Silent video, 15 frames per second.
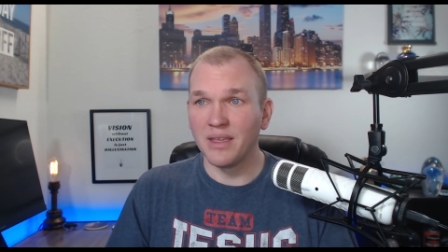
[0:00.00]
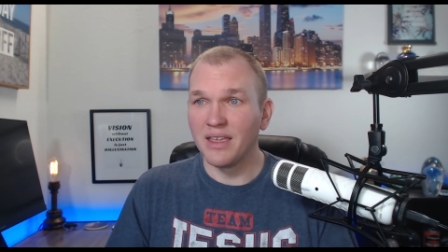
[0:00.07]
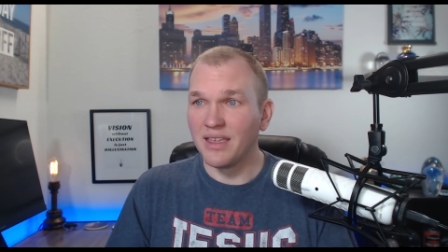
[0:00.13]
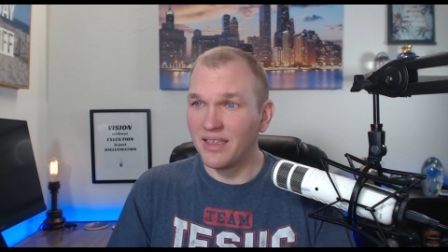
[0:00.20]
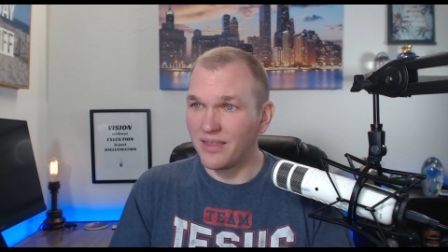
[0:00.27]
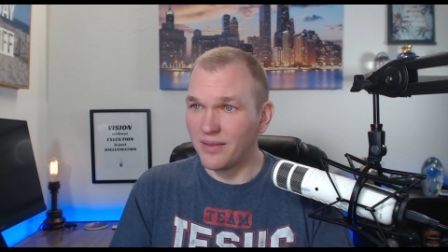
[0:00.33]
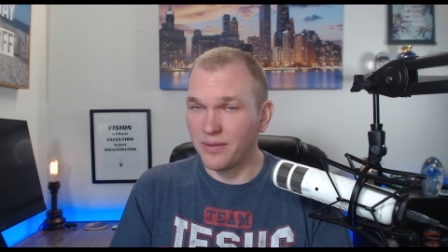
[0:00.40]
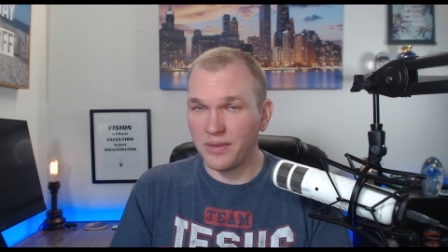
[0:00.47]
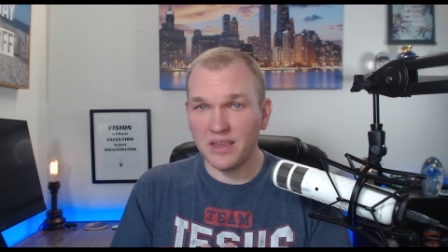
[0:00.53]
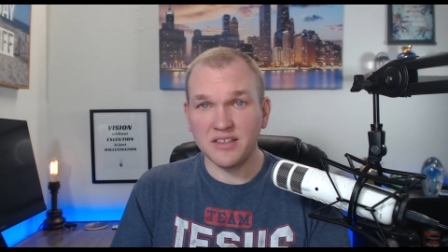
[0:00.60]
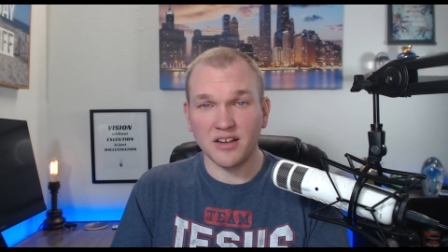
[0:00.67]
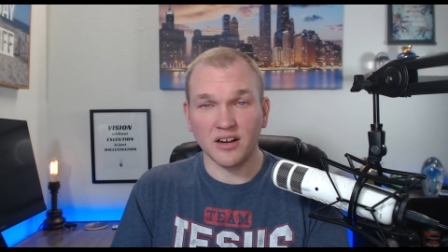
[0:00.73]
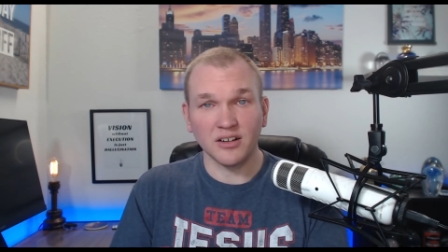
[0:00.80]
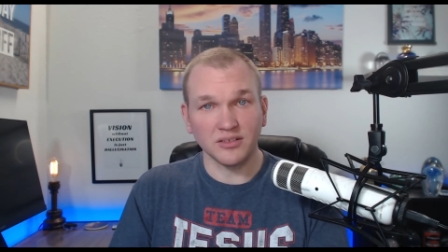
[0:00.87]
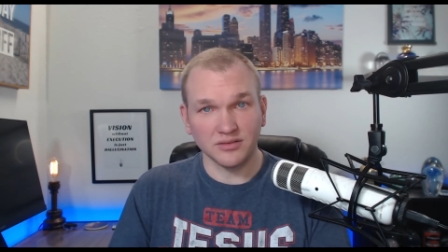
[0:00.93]
these
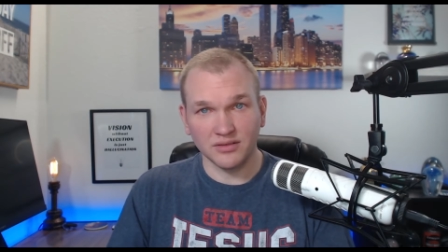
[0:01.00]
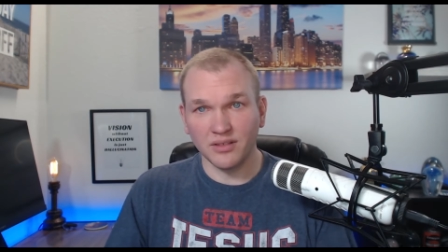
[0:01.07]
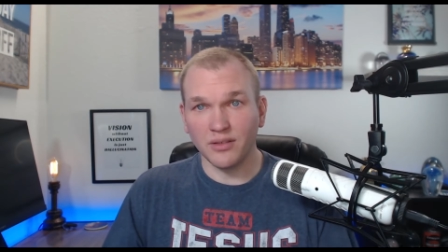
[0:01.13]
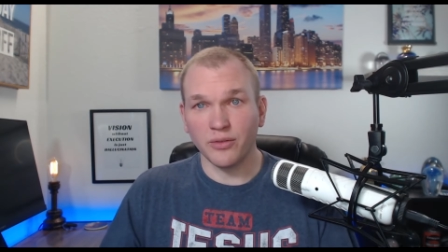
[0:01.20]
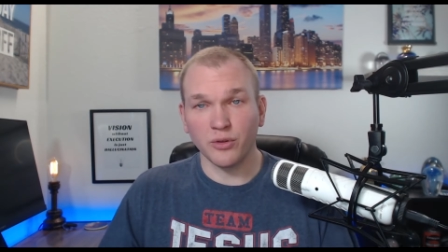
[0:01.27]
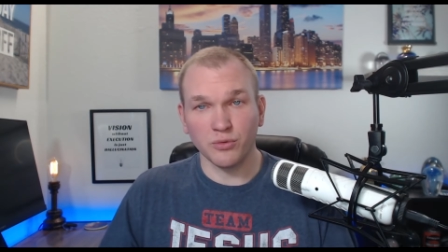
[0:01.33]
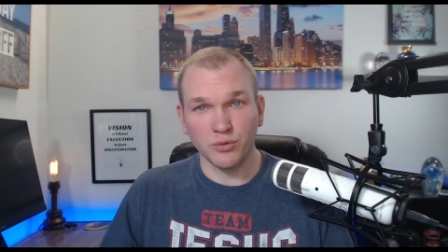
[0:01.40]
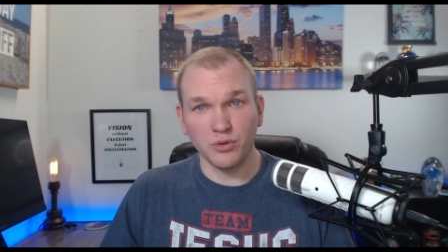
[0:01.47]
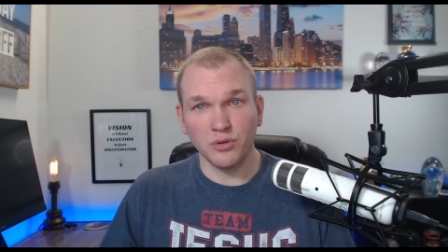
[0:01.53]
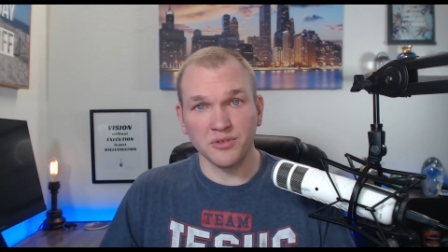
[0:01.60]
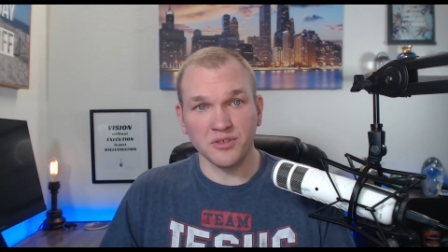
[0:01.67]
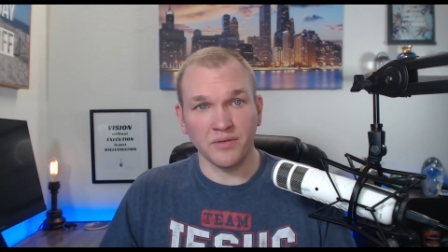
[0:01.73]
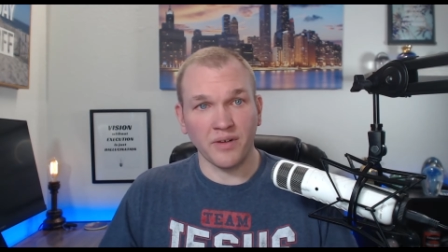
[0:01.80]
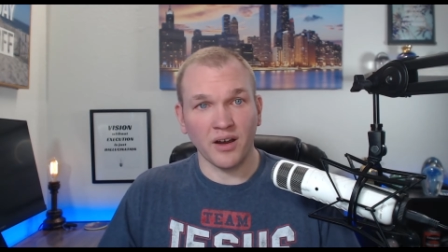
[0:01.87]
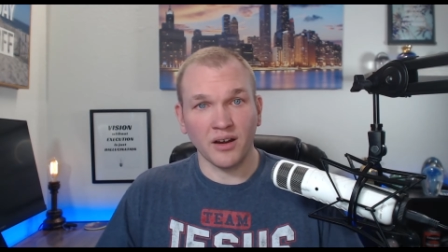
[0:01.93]
are the rules
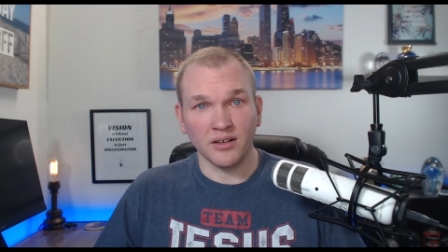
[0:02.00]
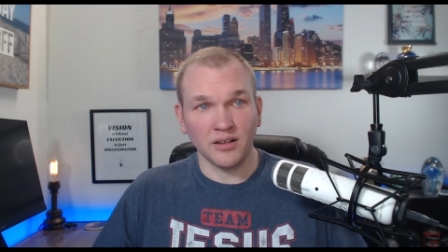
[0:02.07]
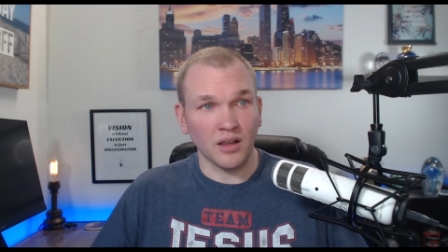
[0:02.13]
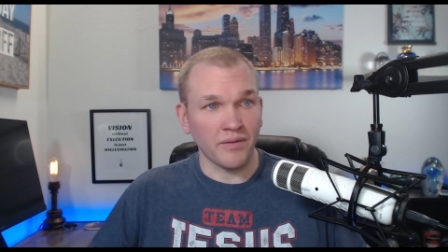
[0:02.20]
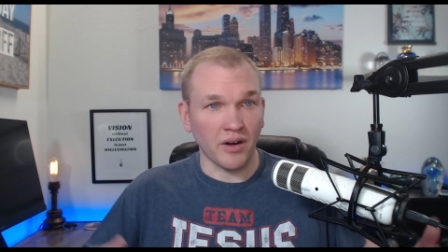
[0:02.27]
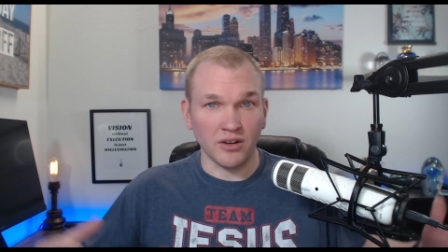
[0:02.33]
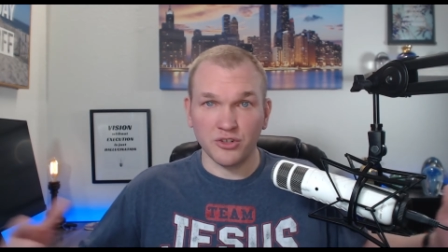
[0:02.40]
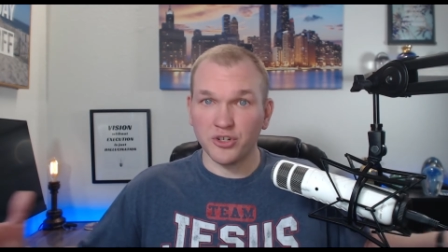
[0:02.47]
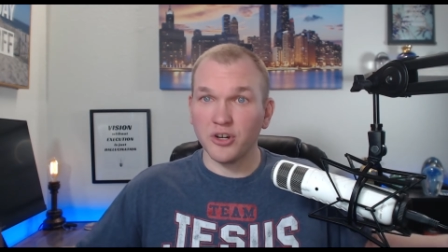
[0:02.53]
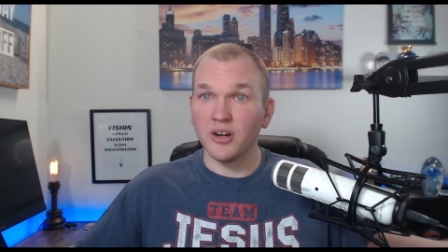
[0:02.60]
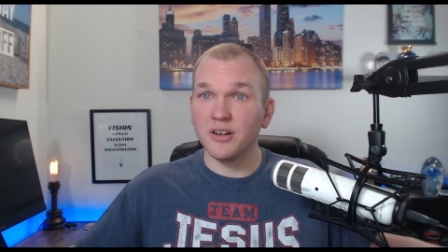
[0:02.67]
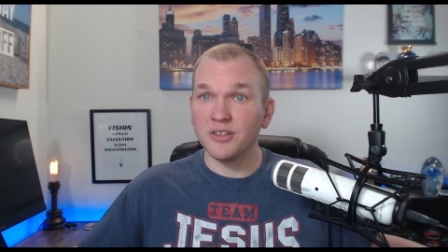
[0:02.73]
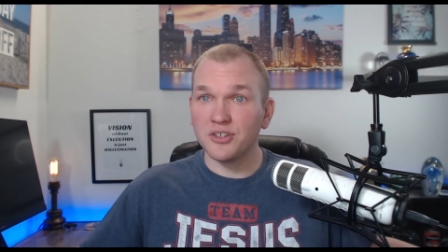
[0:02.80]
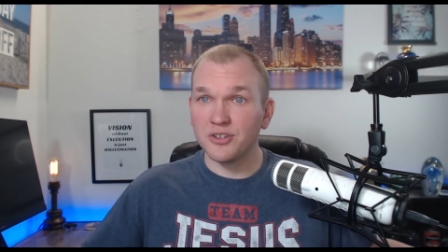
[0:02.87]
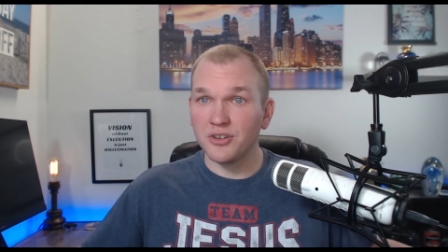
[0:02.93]
of our
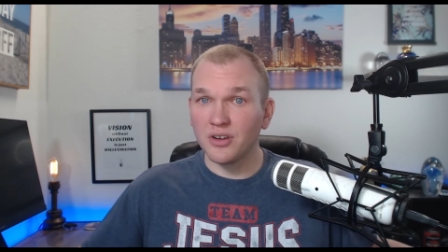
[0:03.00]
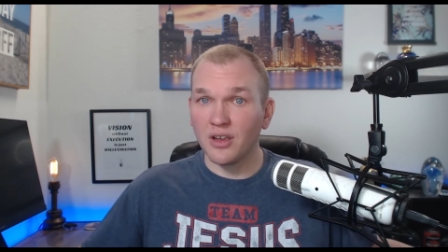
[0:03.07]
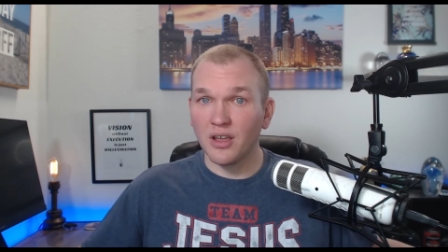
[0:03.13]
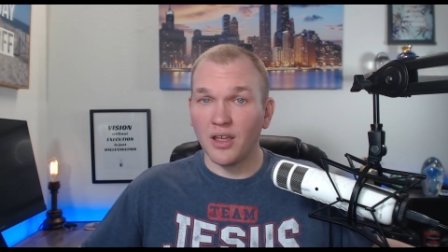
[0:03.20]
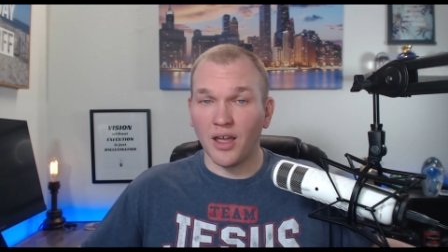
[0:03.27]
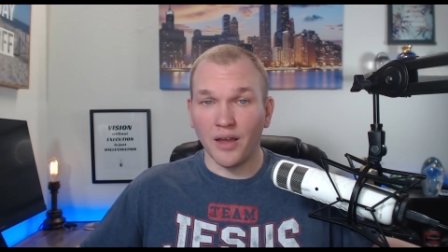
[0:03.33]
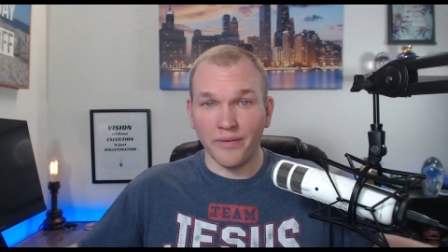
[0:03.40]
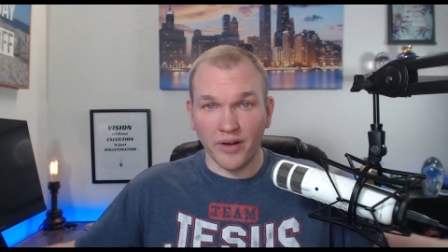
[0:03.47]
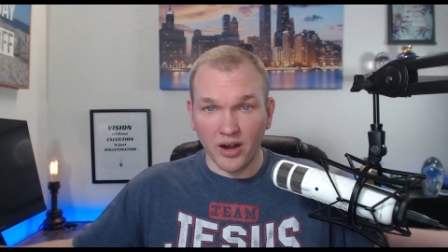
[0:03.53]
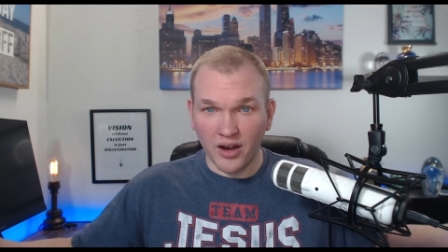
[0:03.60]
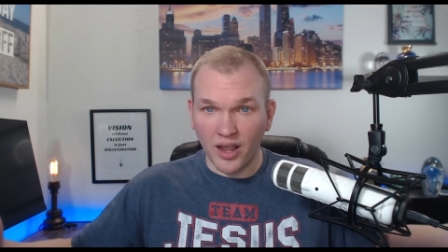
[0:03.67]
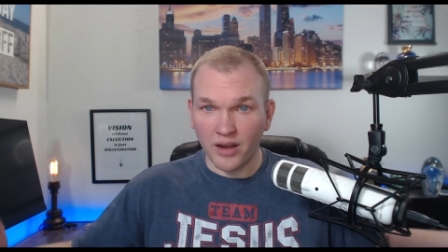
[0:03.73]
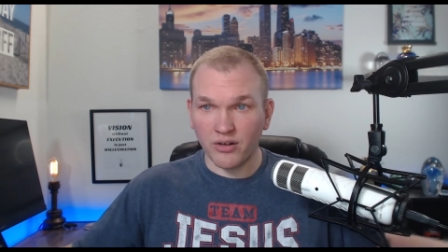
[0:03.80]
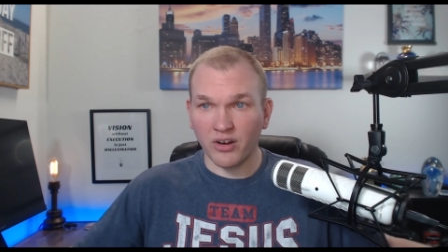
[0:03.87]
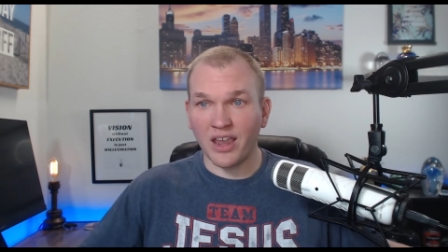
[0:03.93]
church, of our
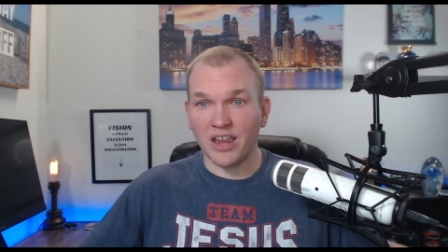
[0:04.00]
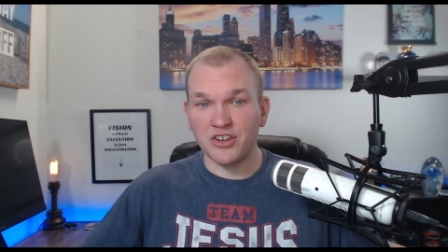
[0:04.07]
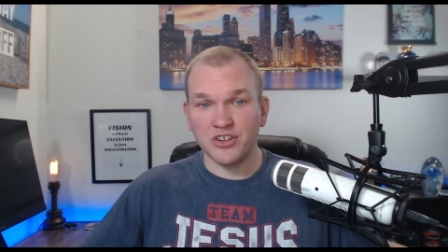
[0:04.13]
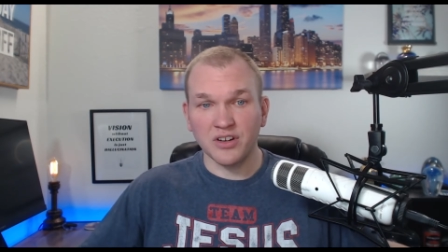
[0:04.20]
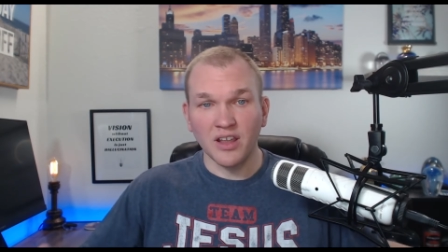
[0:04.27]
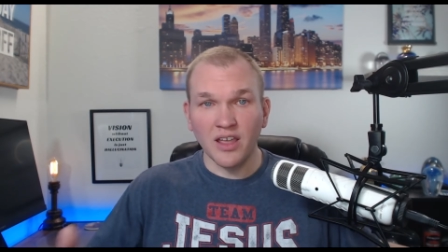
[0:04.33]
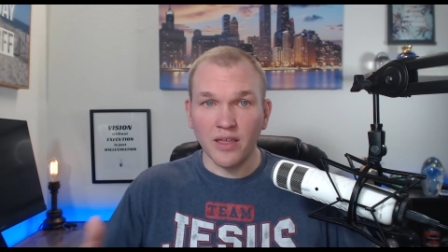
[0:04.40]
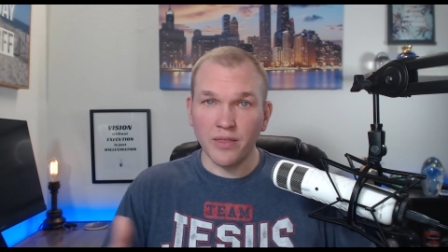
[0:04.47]
congregation.